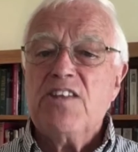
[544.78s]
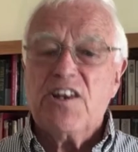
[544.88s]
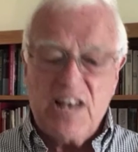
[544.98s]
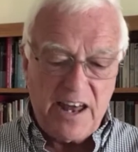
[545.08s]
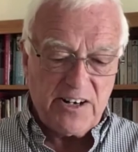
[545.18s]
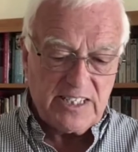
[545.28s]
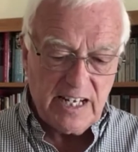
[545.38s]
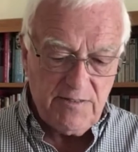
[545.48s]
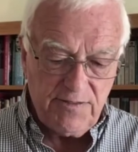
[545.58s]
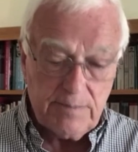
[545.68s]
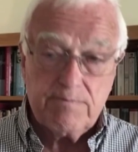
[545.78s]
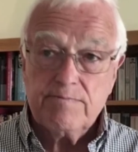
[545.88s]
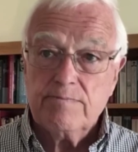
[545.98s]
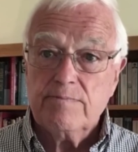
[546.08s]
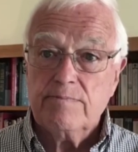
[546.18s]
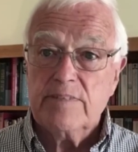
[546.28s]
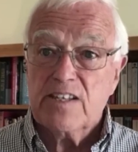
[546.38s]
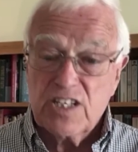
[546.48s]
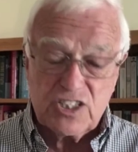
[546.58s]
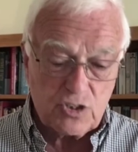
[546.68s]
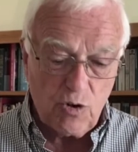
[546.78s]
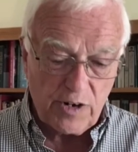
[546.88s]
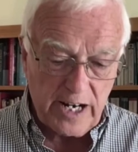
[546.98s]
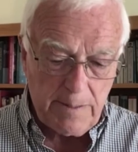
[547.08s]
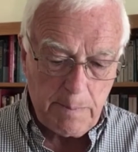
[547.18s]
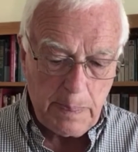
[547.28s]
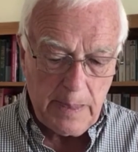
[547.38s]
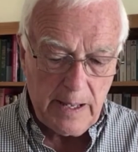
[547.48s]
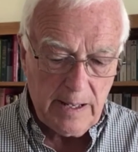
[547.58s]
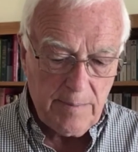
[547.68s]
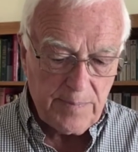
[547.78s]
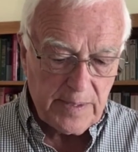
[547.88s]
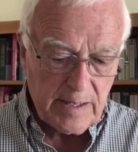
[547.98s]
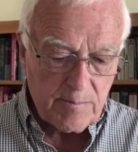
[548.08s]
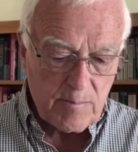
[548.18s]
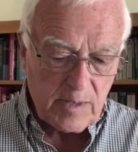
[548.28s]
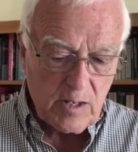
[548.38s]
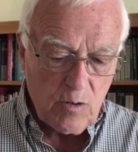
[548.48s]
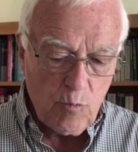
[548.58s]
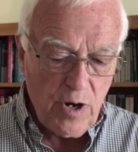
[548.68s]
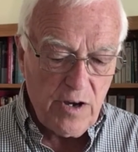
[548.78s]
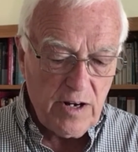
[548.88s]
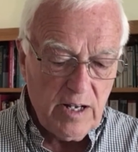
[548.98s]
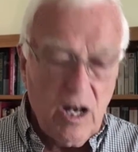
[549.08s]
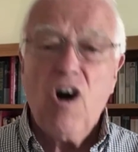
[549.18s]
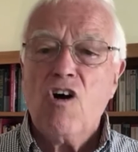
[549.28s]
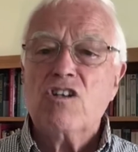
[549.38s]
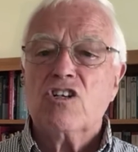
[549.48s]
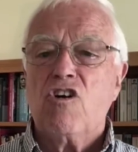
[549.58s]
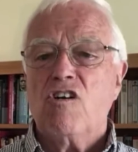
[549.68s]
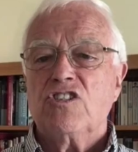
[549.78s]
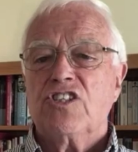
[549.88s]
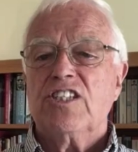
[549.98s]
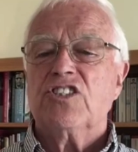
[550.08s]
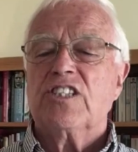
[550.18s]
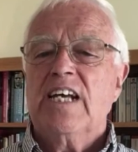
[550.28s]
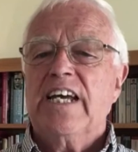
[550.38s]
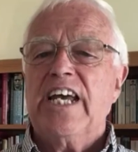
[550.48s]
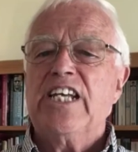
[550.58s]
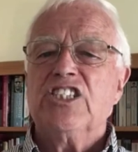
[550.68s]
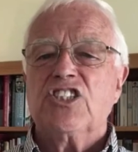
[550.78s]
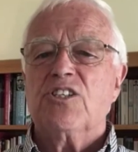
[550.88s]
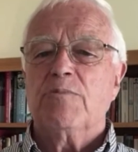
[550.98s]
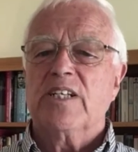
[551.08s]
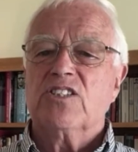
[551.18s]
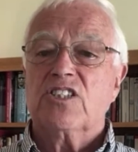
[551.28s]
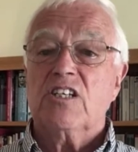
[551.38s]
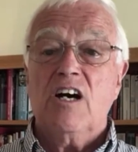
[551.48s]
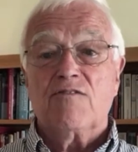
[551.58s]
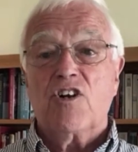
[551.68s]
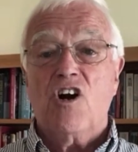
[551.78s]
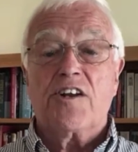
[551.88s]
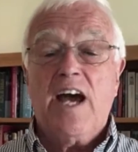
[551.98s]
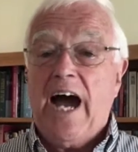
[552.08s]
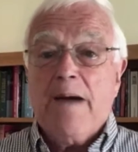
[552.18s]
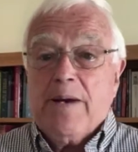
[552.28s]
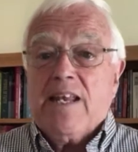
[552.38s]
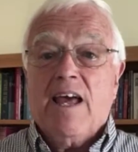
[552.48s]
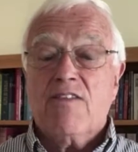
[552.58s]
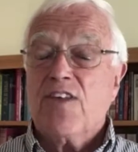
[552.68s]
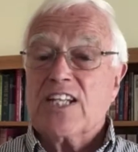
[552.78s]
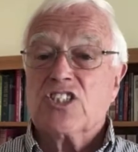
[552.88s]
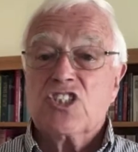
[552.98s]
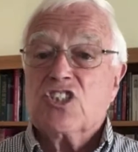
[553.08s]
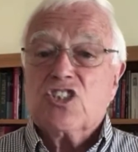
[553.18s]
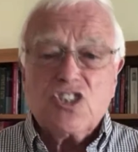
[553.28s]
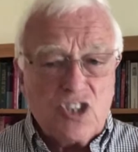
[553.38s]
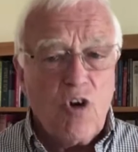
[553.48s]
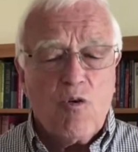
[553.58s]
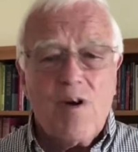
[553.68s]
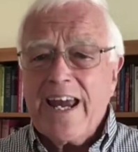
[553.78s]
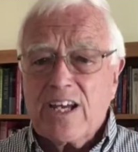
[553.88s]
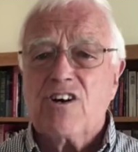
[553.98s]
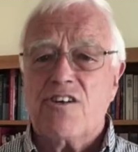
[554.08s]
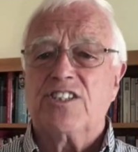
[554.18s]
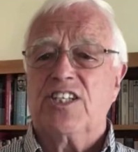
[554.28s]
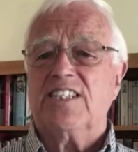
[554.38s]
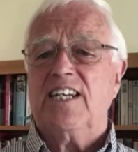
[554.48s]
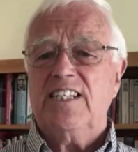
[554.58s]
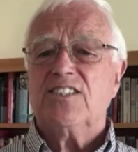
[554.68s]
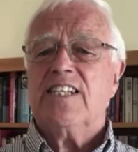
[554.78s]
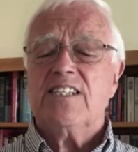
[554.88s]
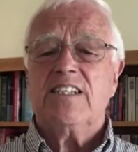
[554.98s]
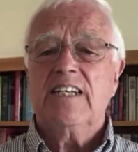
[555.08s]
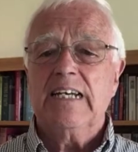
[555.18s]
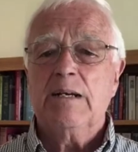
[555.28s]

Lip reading: in the narrative, in this story, were unconscious instruments of God. I mean, that's so encouraging, isn't it?